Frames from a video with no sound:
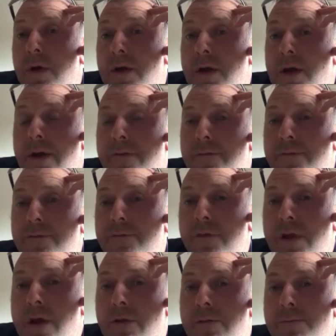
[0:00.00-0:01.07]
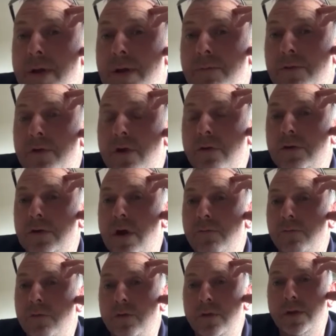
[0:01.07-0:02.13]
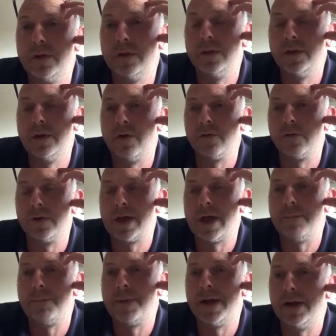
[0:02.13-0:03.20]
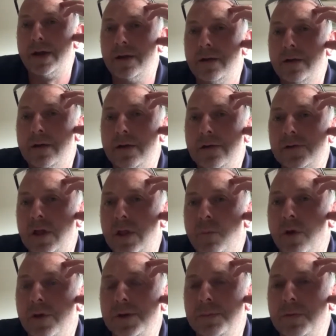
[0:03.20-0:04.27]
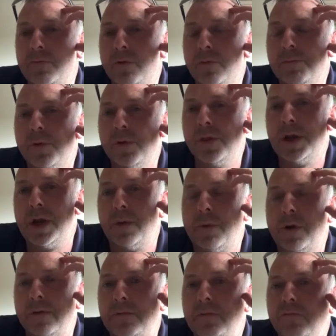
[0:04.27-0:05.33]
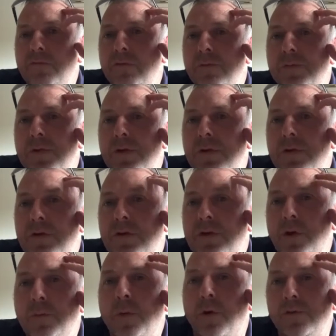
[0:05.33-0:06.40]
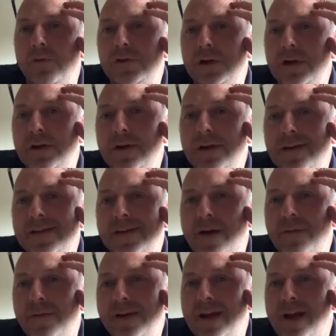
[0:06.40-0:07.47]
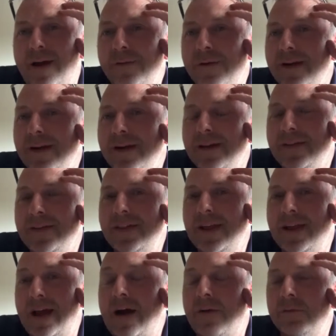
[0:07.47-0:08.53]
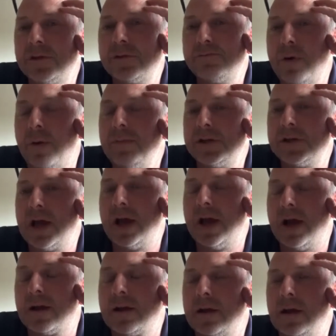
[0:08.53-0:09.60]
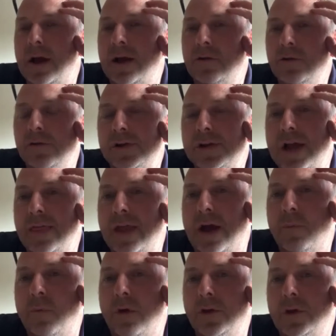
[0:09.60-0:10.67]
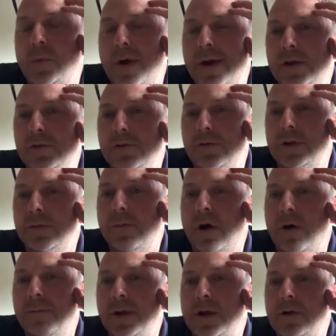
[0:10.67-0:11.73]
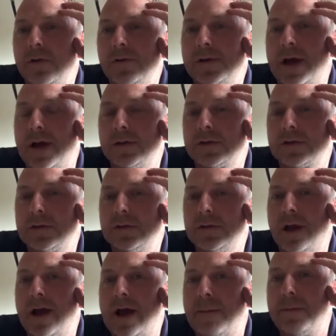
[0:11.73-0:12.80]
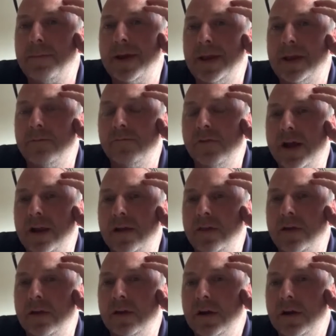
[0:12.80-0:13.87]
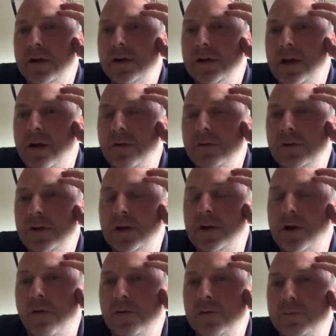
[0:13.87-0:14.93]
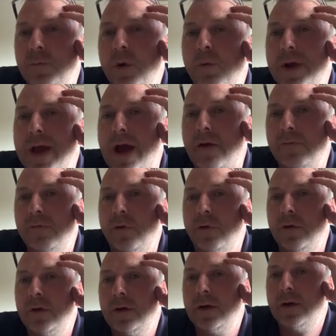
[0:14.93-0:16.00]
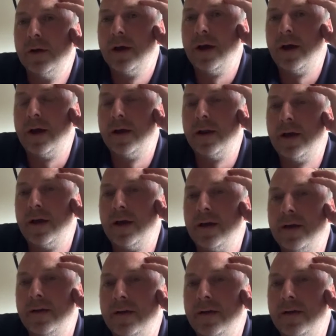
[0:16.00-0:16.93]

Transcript: If the people's dogs don't run, they're not going to get paid. So they want them to run, but they don't want them to run them too much. So I would probably say I can understand that 120 sort of mark, because that's a happy medium, really. That your dogs will get a run, and